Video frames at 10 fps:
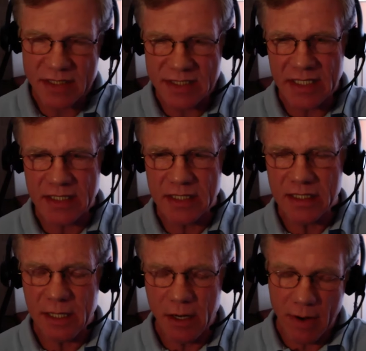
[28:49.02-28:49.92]

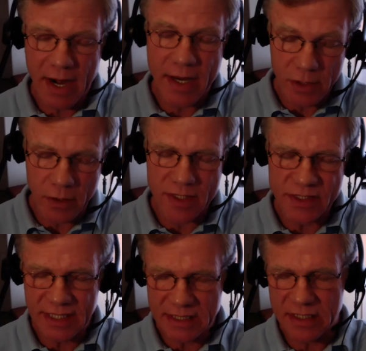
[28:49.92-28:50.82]

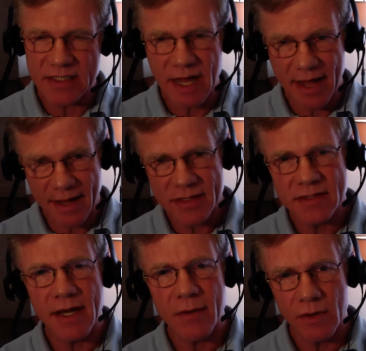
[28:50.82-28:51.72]
to the
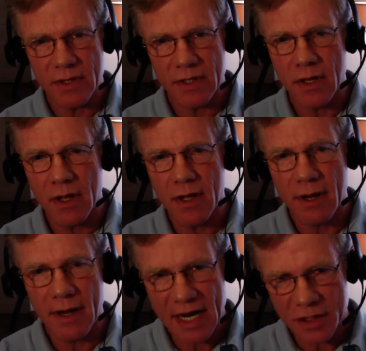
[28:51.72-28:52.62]
science and what the
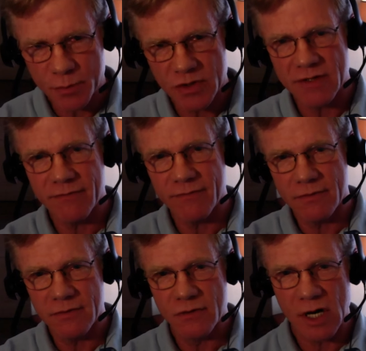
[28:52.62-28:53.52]
experts have
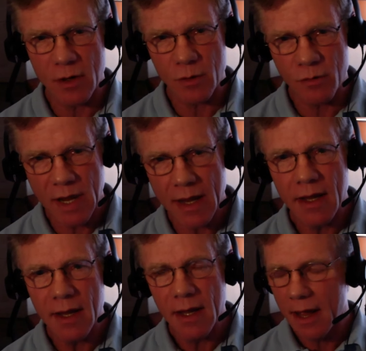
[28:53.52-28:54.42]
shared with me,
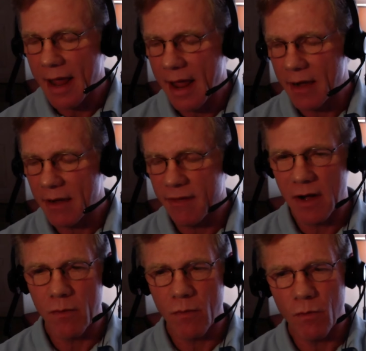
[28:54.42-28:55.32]
and
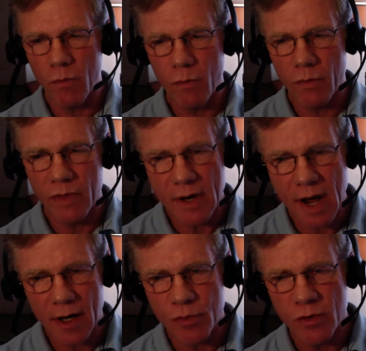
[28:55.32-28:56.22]
then the
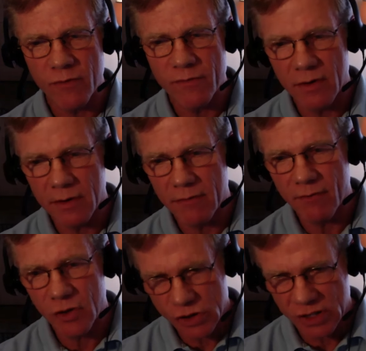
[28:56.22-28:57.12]
doctor-proven
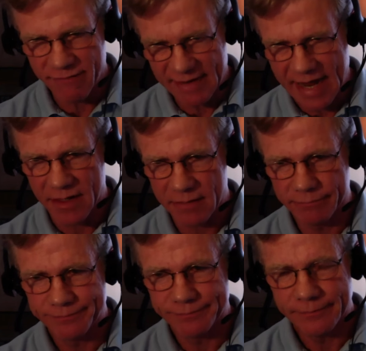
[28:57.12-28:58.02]
version of that.
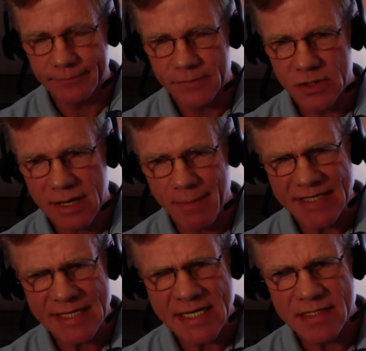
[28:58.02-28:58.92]
Does that make
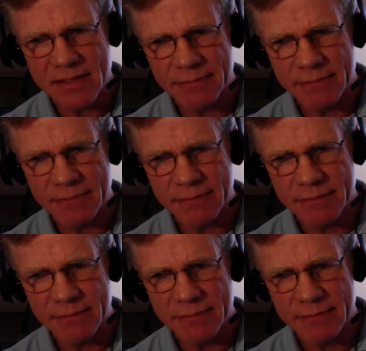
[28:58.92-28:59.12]
sense?